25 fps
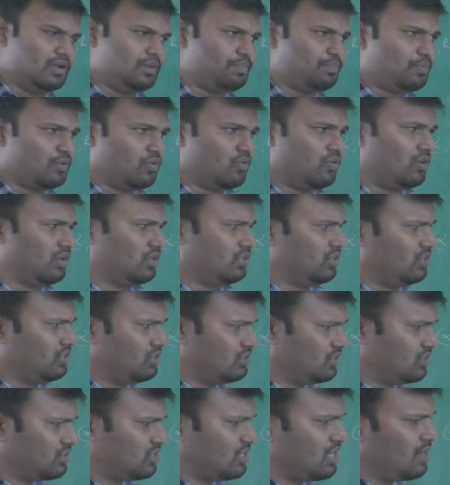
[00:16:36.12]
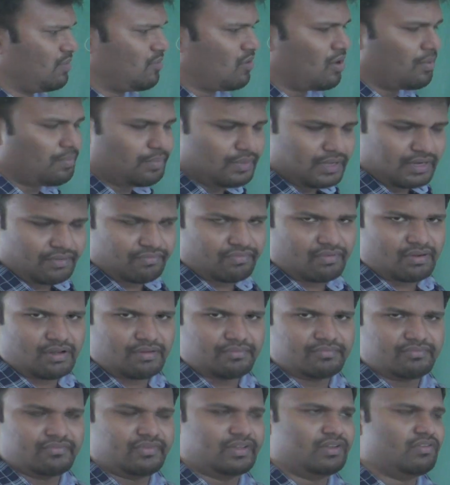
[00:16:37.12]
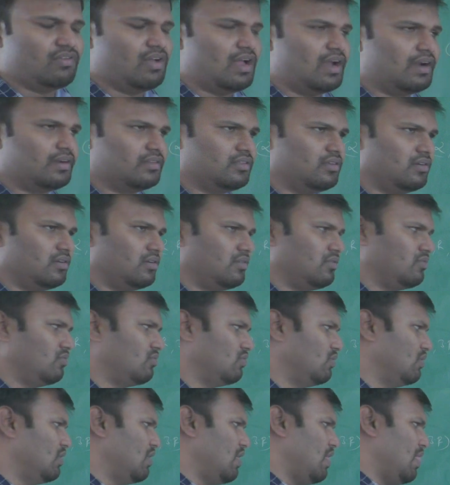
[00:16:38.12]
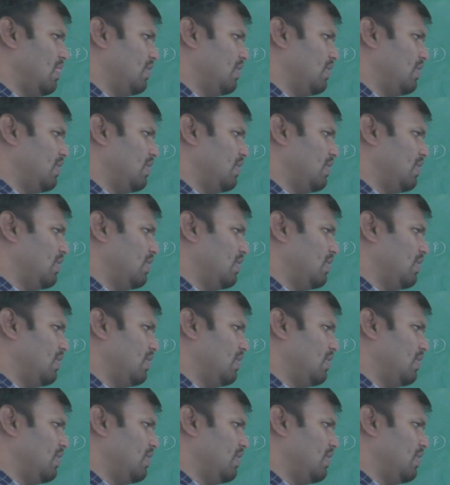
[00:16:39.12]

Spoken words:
product is the same obtained from when you add the